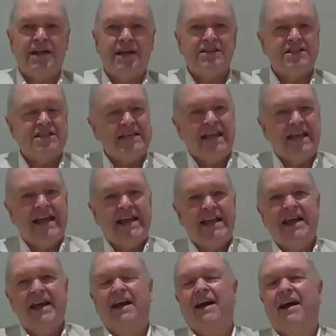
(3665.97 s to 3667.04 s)
And
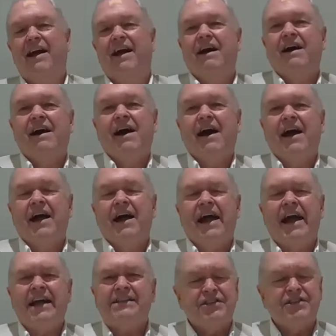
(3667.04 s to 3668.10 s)
today,
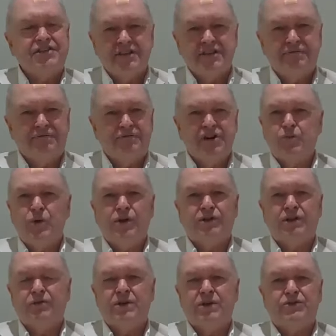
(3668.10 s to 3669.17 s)
it's a different
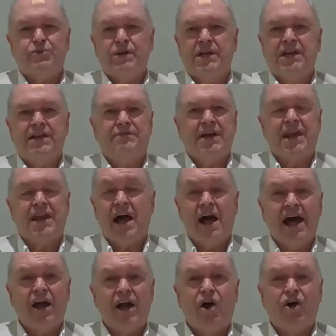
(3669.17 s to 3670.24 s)
world in which we live. And
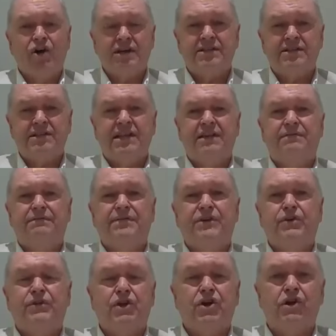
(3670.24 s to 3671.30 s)
I honestly
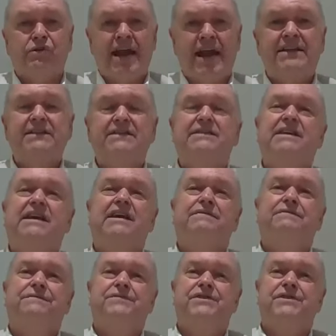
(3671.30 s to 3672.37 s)
feel the greatest
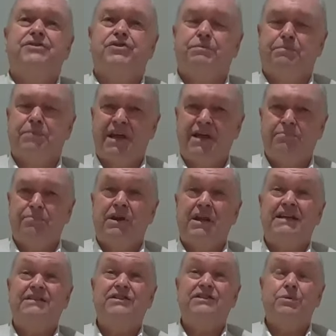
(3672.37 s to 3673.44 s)
gift to people
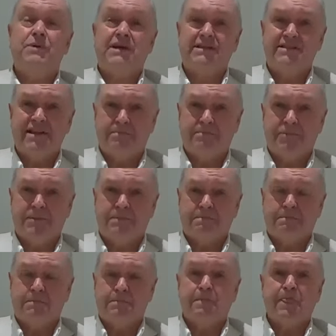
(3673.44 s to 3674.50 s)
is to accept them.
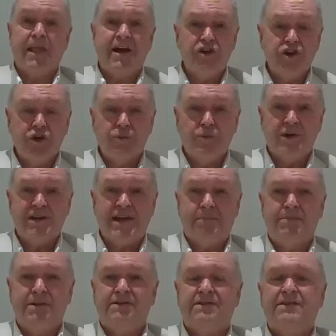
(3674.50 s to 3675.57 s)
And you know what
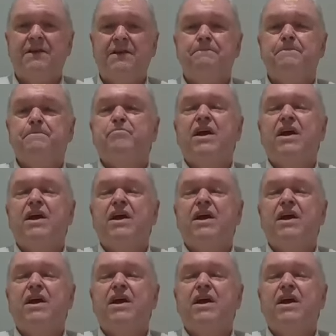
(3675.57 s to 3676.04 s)
happens?